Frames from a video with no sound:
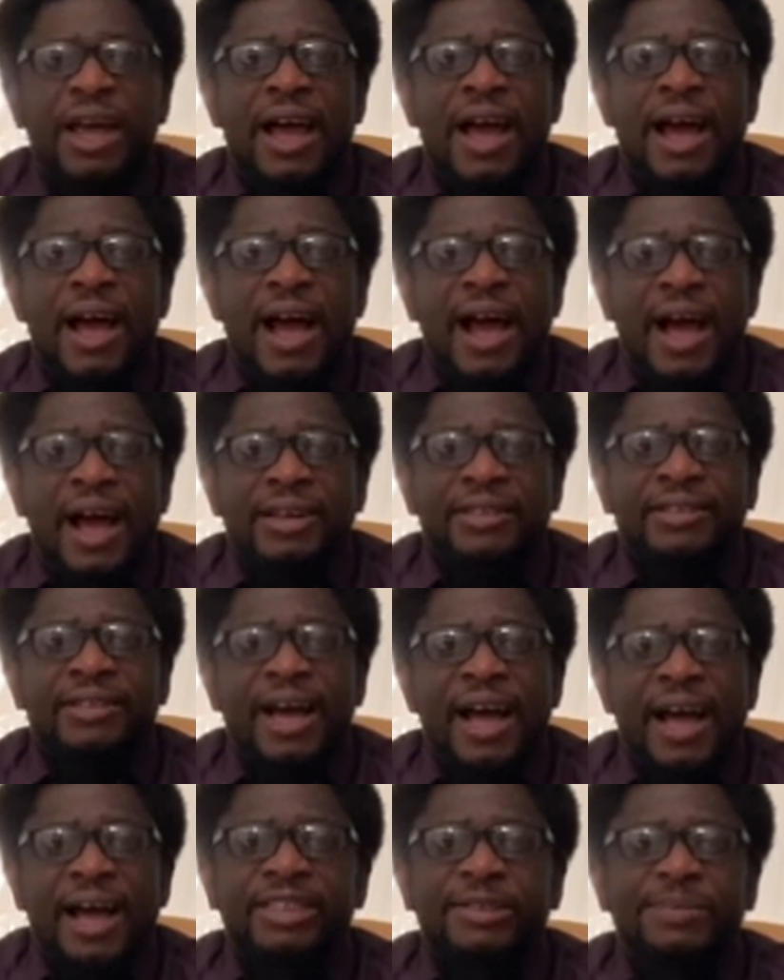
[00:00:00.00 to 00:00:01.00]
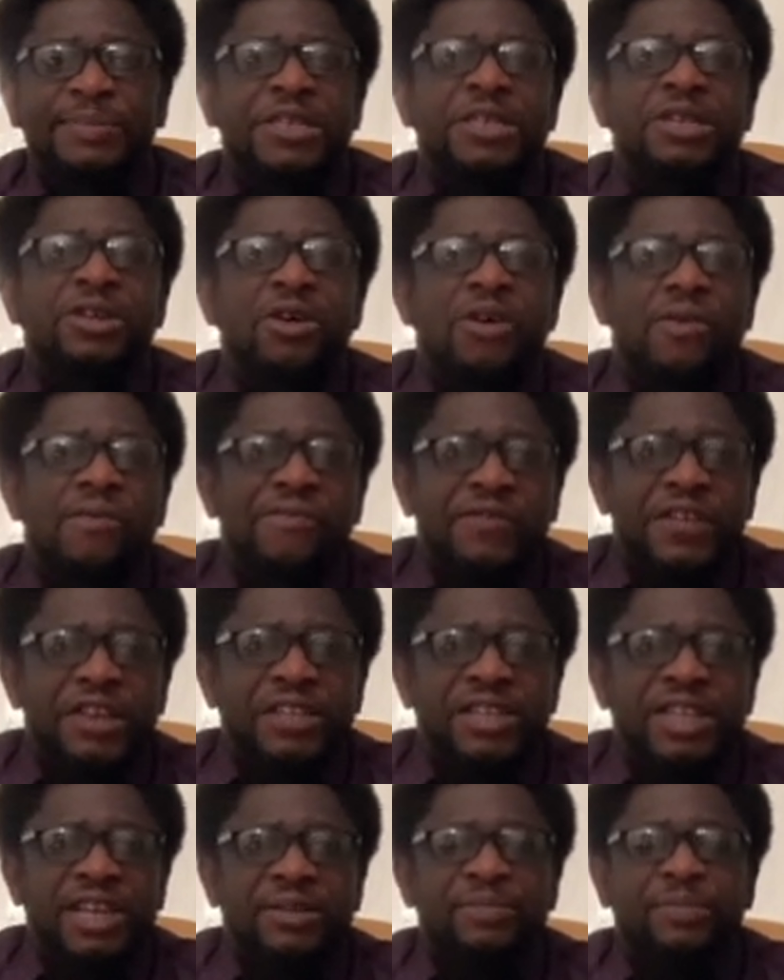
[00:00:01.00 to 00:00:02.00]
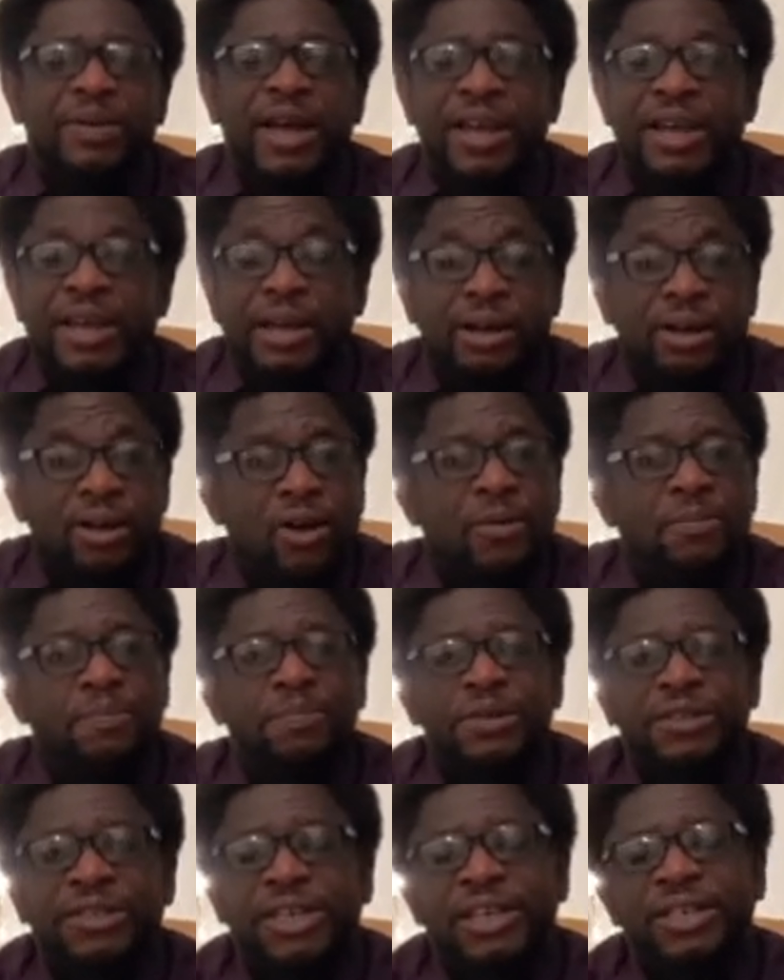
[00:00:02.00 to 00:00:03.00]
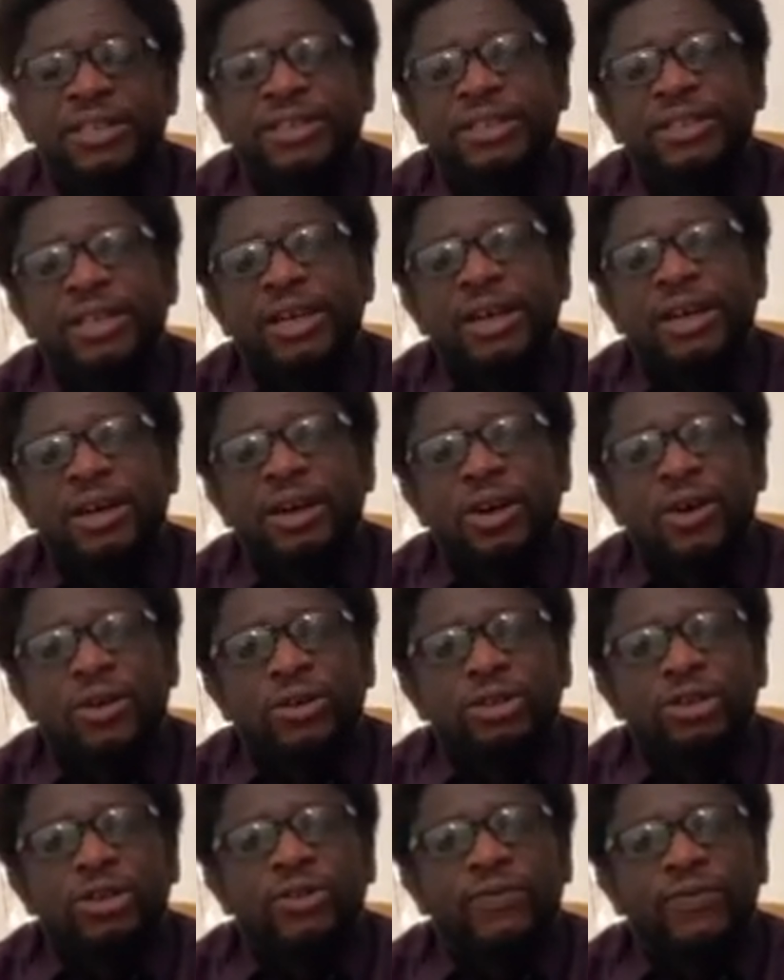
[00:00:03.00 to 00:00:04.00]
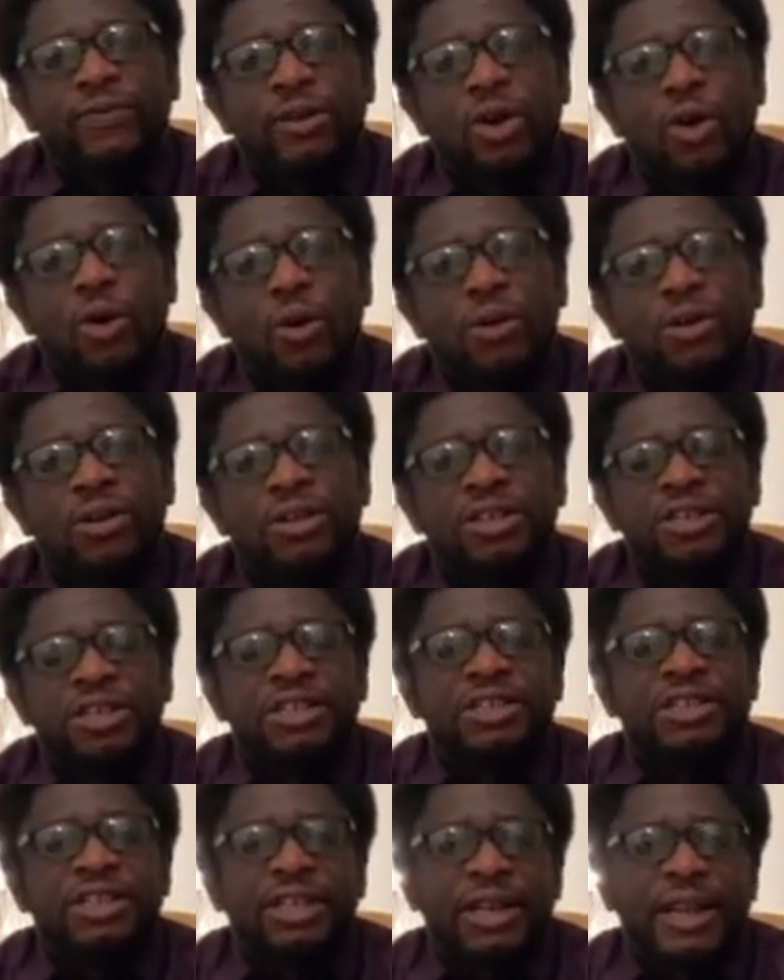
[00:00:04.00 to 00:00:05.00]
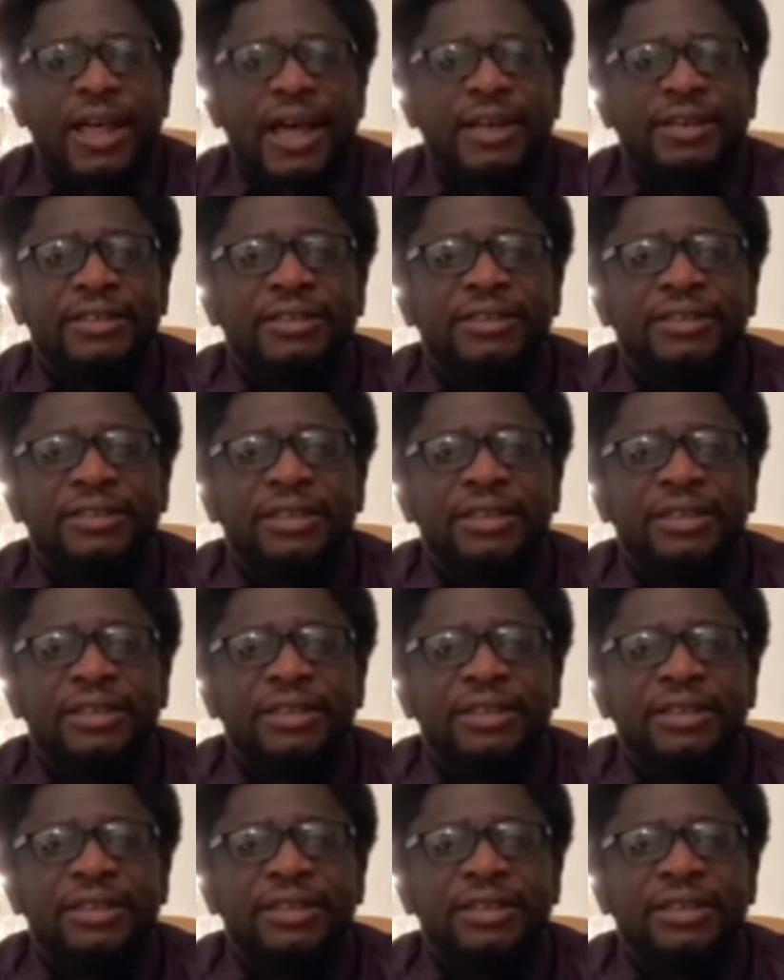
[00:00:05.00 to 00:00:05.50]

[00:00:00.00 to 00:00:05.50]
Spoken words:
and has been convicted by a competent court of law in the land.